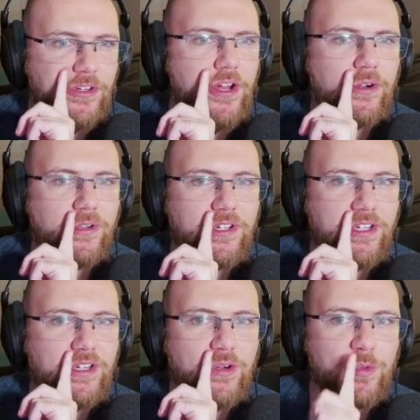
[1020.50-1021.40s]
No,
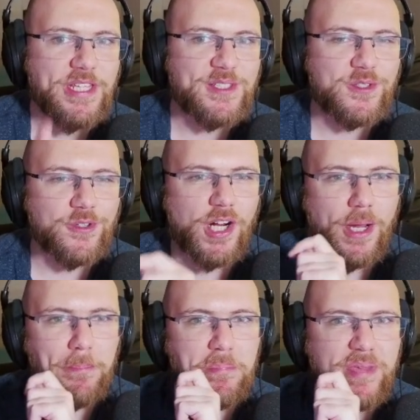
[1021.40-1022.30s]
wheat
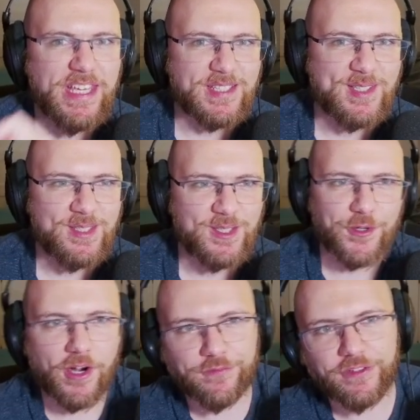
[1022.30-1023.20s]
straw makes
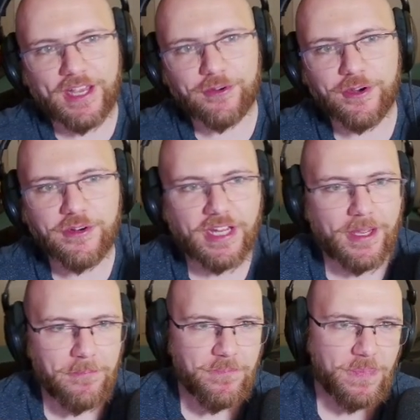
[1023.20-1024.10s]
straw flour.
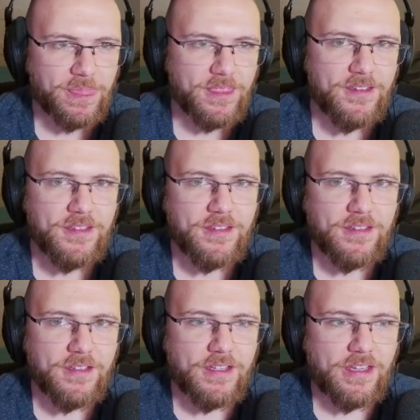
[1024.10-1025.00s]
Okay.
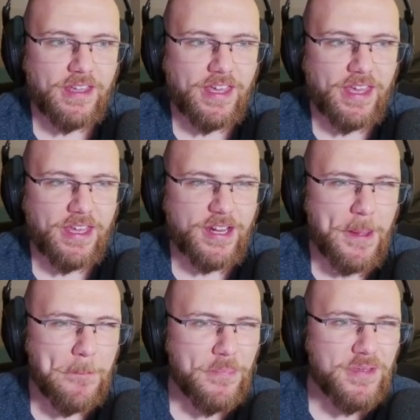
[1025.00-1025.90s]
And
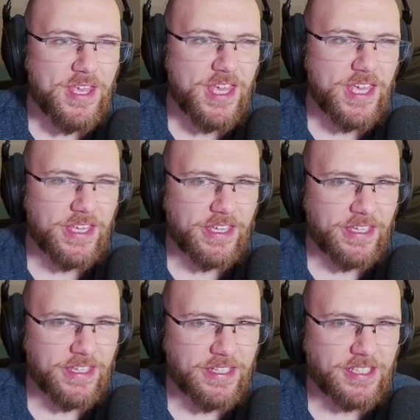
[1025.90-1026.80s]
I
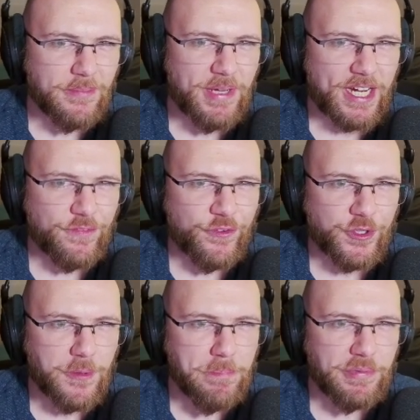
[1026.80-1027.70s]
may come back for
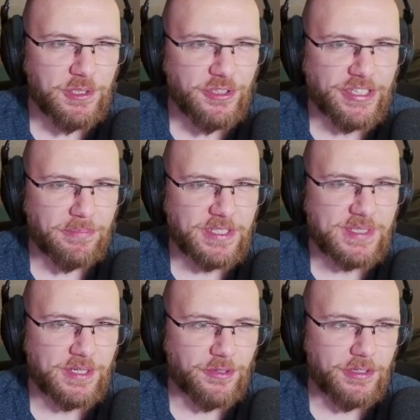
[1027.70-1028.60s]
your building
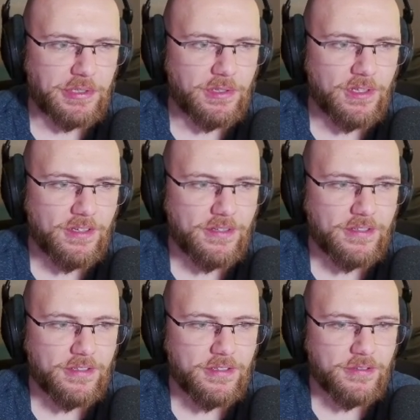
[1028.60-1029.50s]
material.
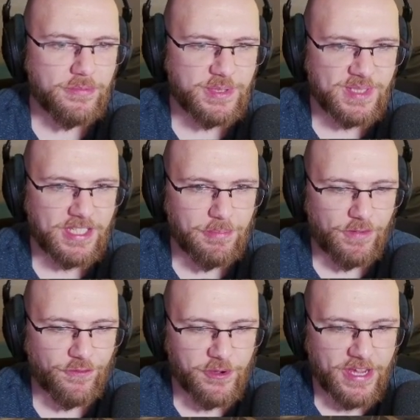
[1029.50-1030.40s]
We'll see,
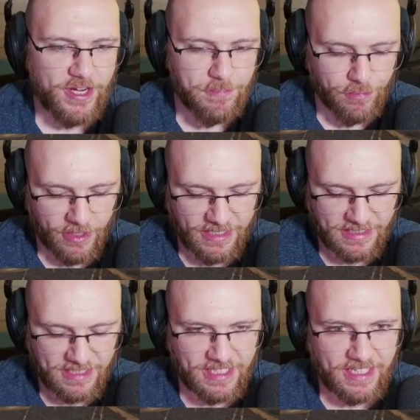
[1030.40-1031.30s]
but for now,
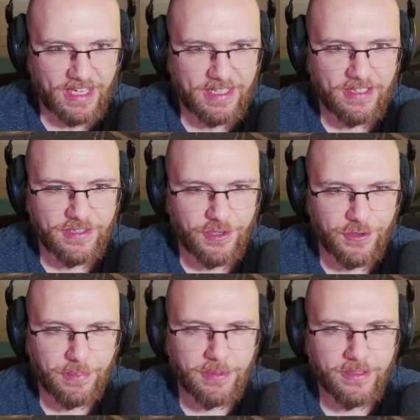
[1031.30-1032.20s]
Brecht can head on
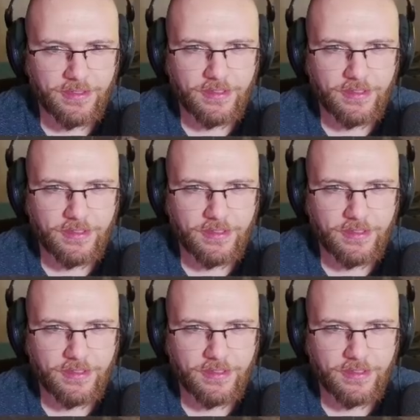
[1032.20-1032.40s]
home.